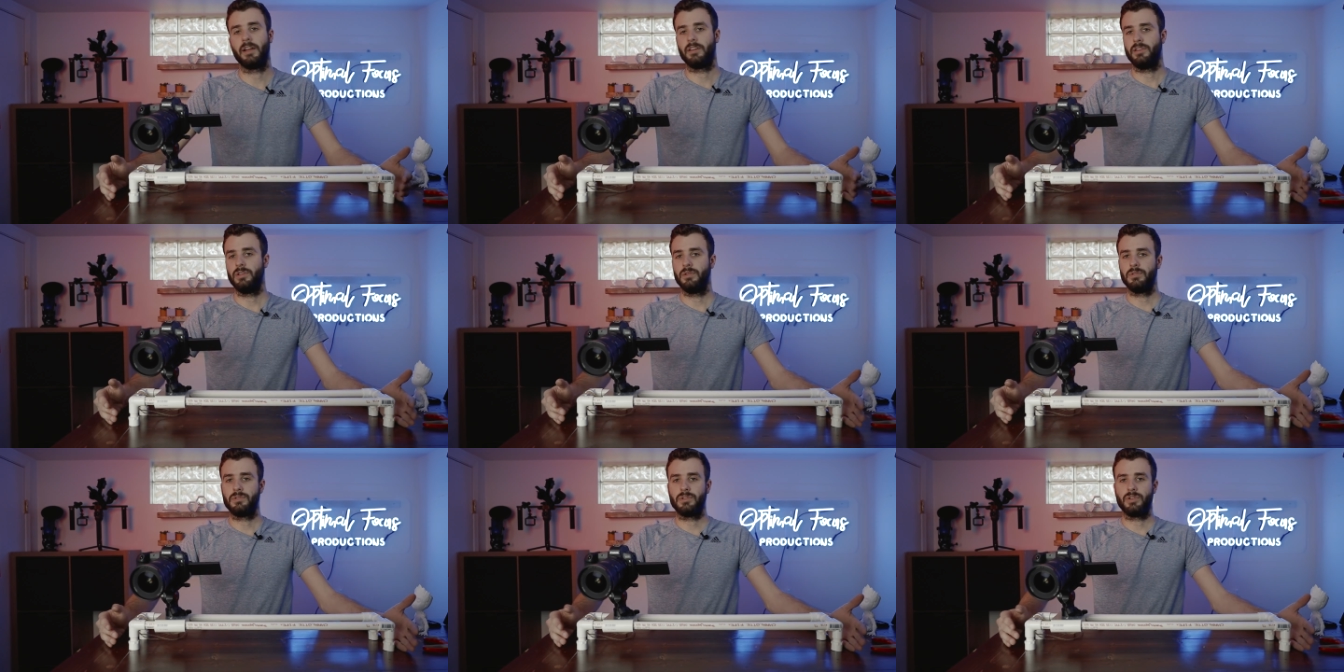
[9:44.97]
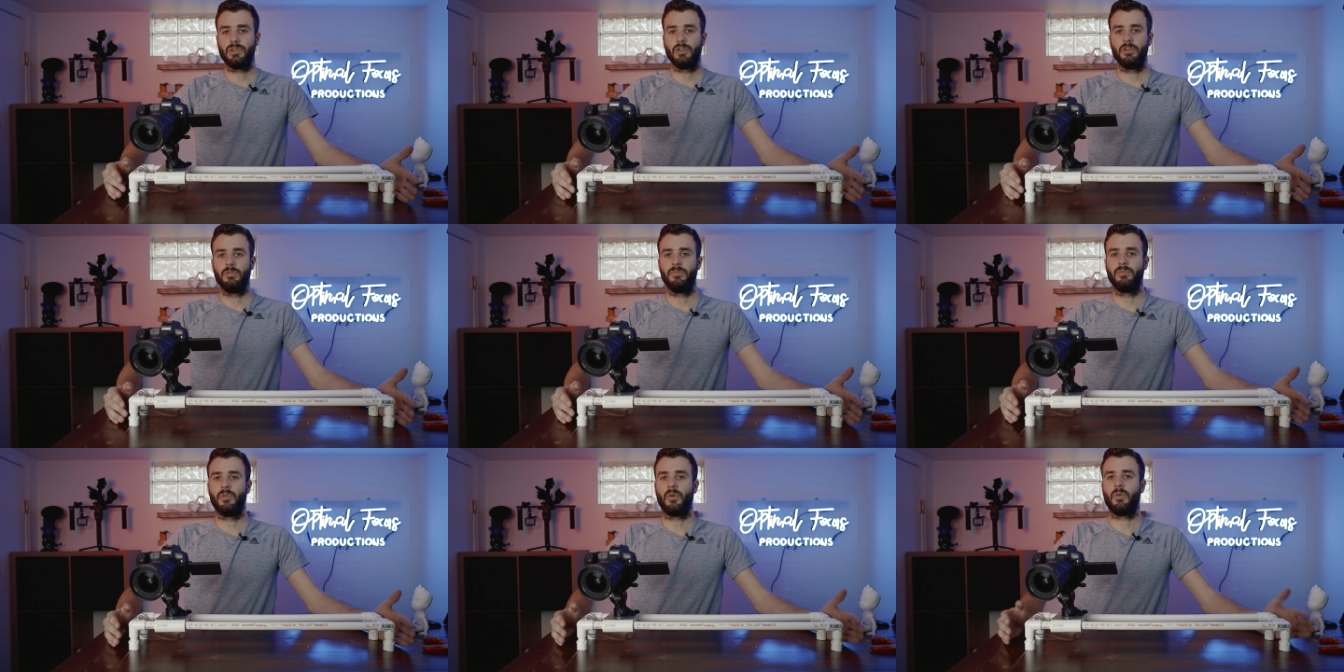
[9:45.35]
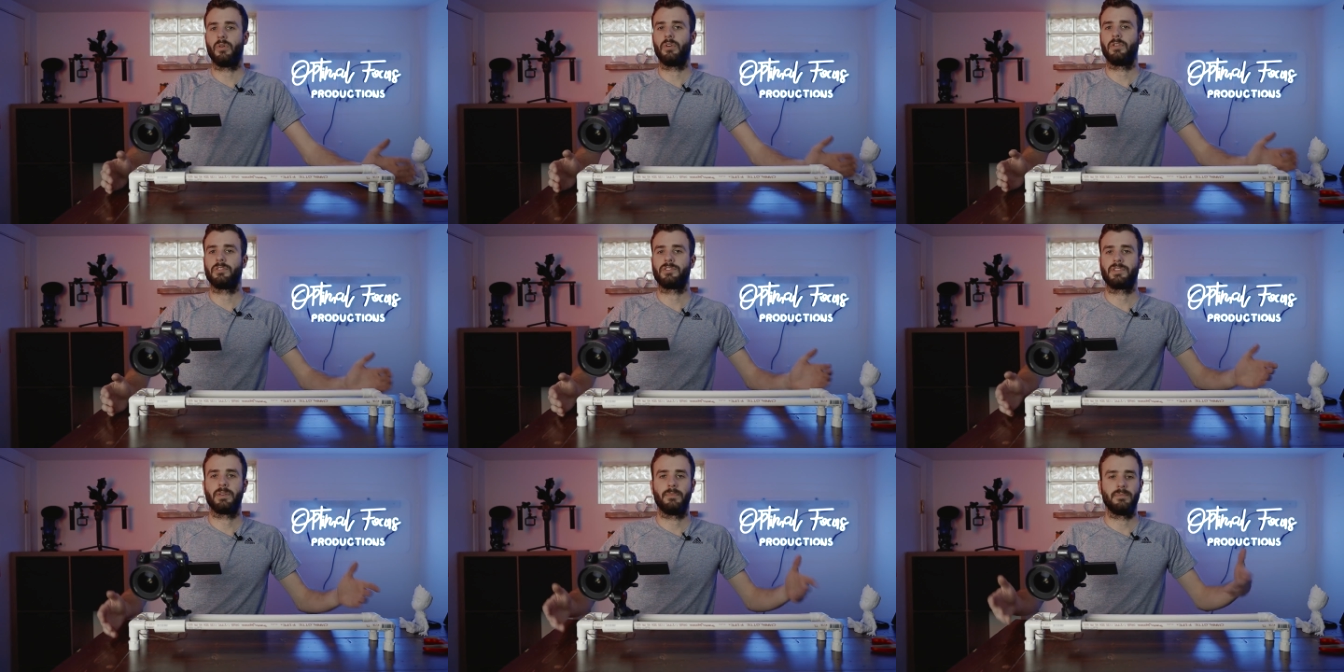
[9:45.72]
on YouTube
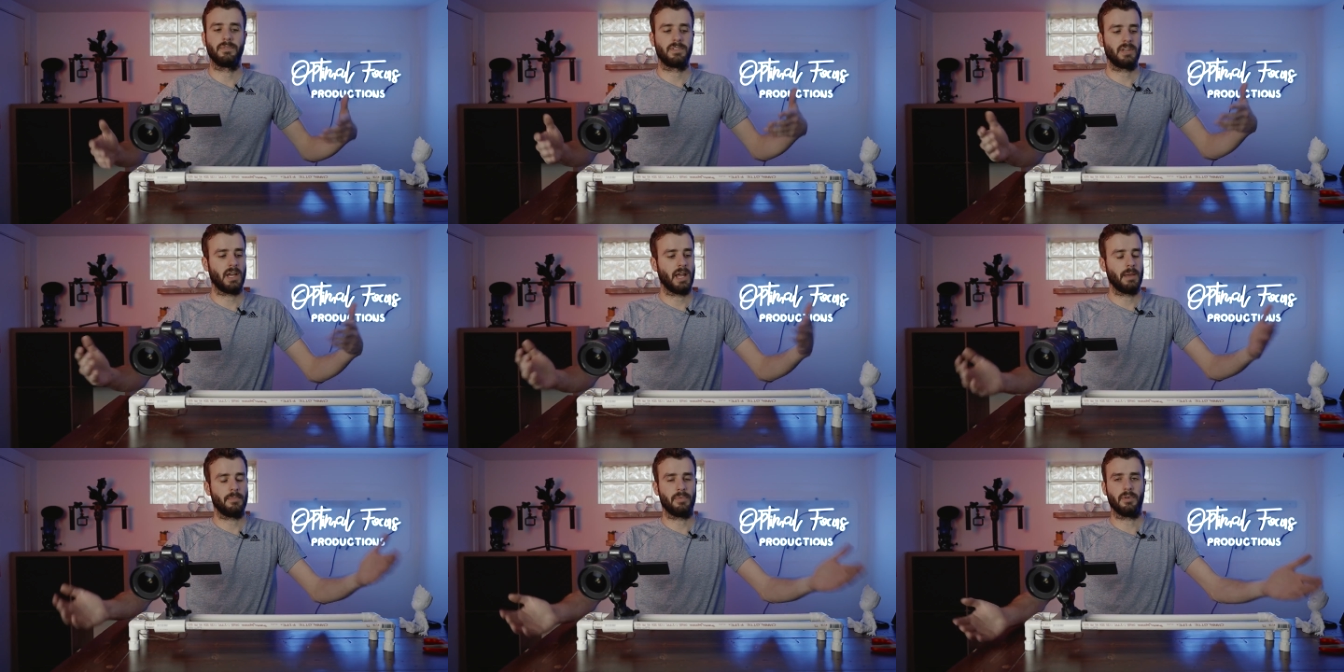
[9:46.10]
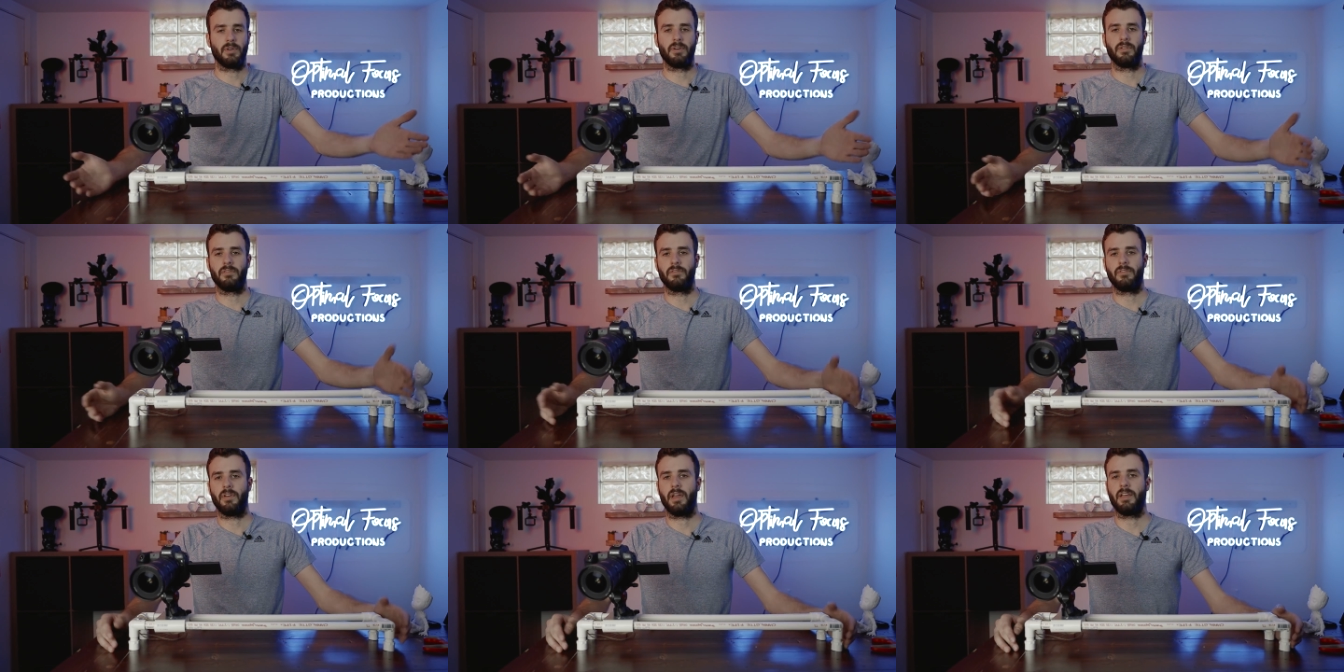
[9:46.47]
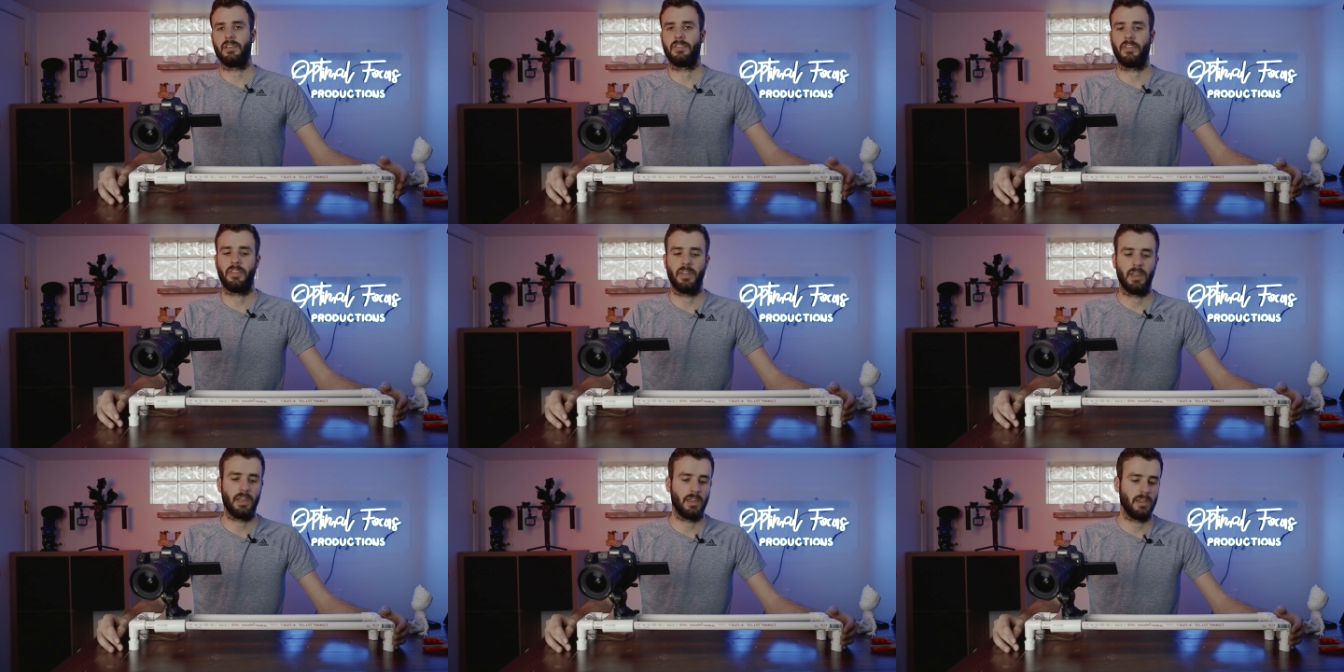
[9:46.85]
or some type of
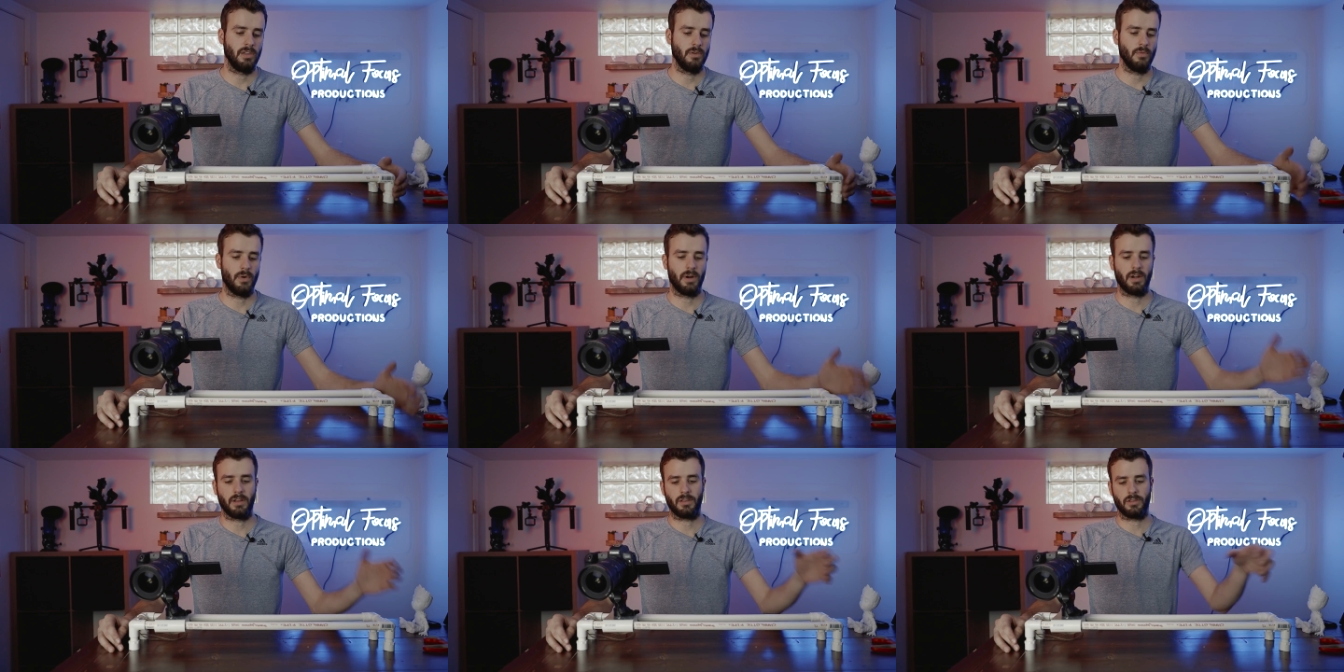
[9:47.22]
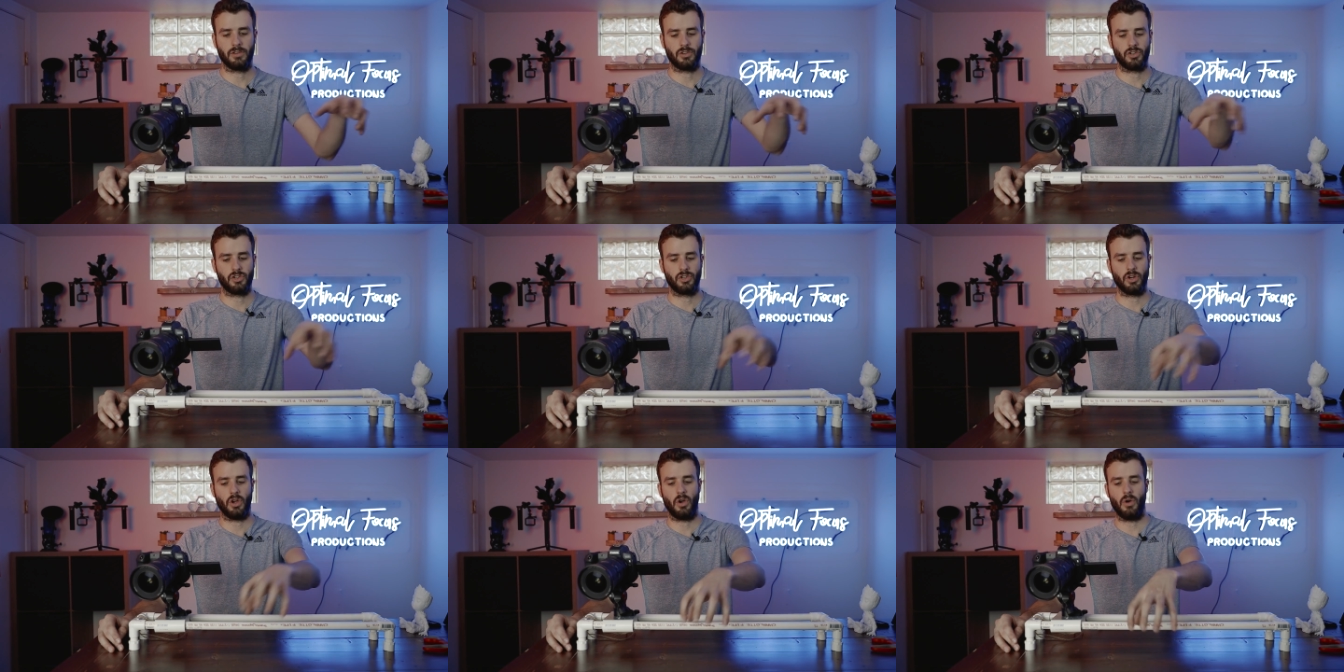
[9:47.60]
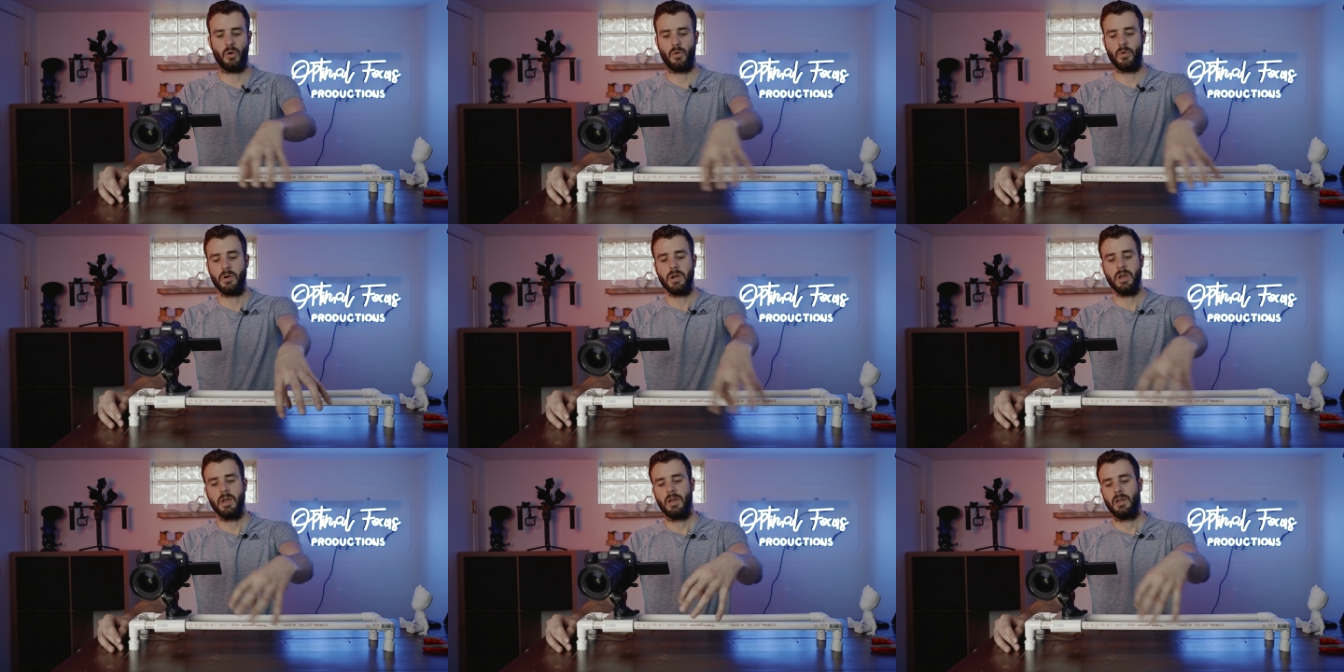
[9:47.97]
thing you wanted to
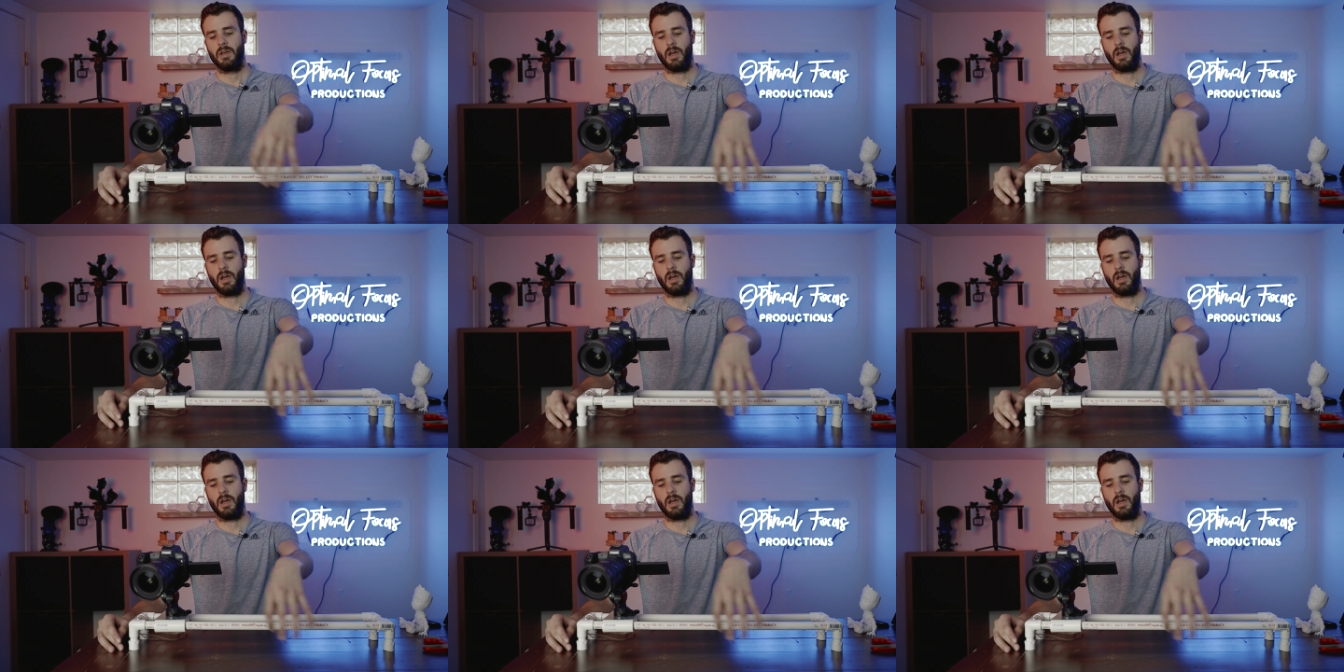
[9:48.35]
show,